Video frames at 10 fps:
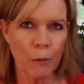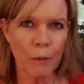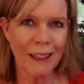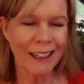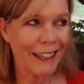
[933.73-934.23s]

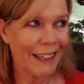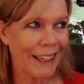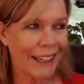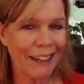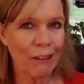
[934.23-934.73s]
you
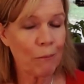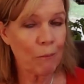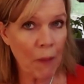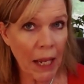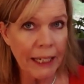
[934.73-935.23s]

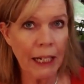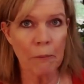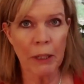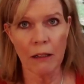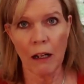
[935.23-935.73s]
might not
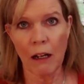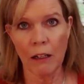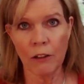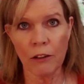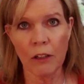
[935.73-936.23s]
be in
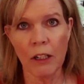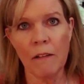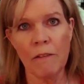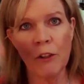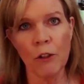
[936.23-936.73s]
honor
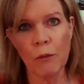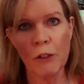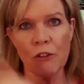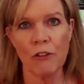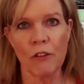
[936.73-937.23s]
of your
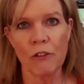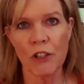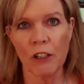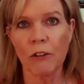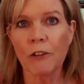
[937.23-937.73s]
original
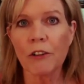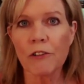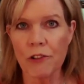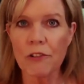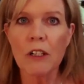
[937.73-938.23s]

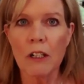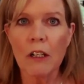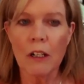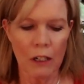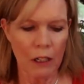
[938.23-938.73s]
shareholders
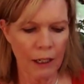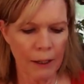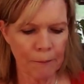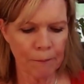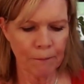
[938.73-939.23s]

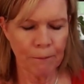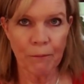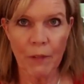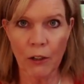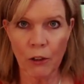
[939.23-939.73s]
and
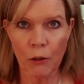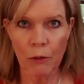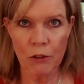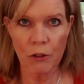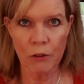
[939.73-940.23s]
your
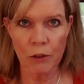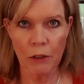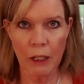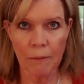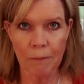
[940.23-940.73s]
original
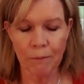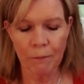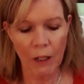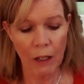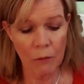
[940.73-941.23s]
duty.
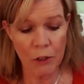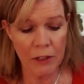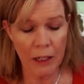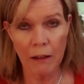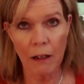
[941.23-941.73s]
I'm just
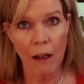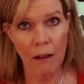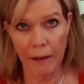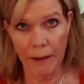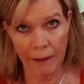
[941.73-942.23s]
saying,
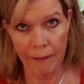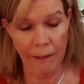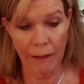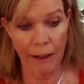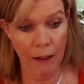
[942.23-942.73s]
again,
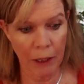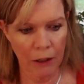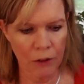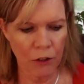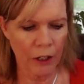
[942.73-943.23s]
I'm not
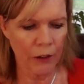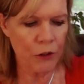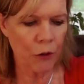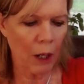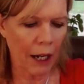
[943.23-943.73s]
an attorney,
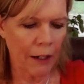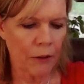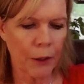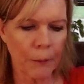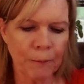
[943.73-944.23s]
so I don't
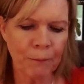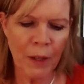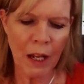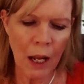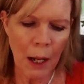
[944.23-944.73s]
know.
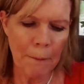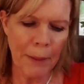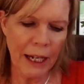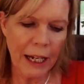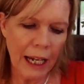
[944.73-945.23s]

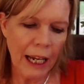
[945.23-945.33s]
But